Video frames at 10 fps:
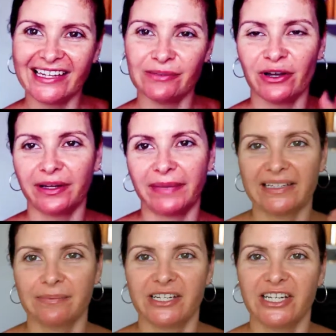guys, welcome
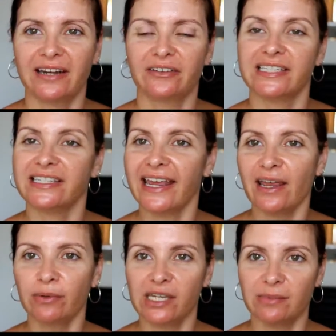back to my channel. Today
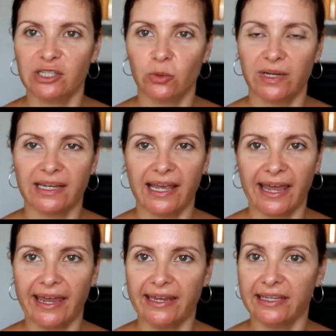I'm going to be doing
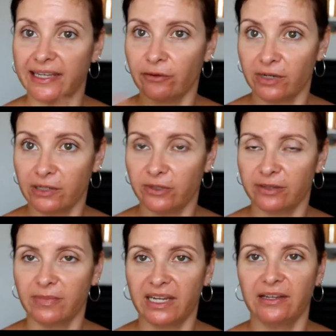a get ready
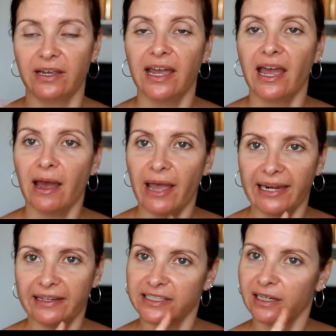with me,
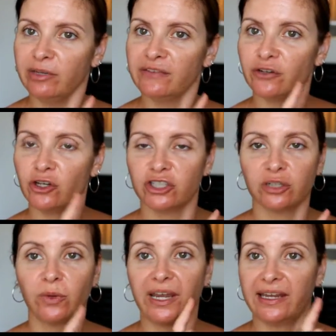and it's going to be a
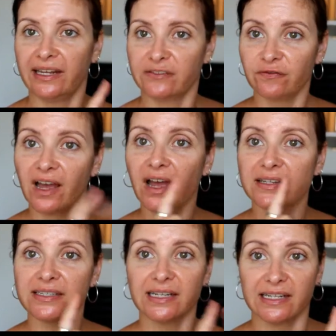version where it's
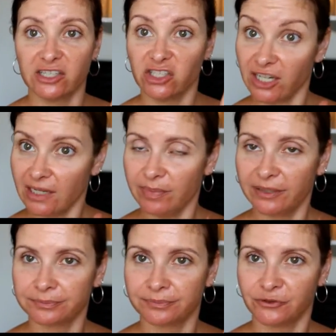fast, it's cheap,
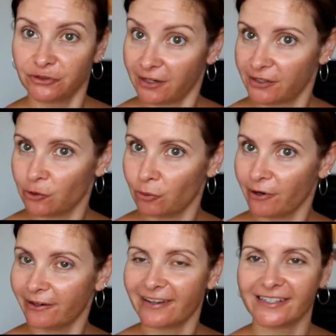drugstore
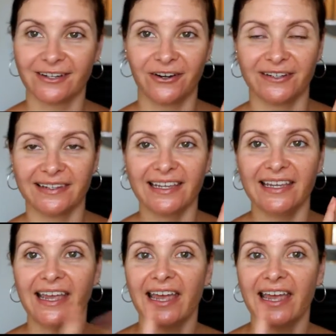products only,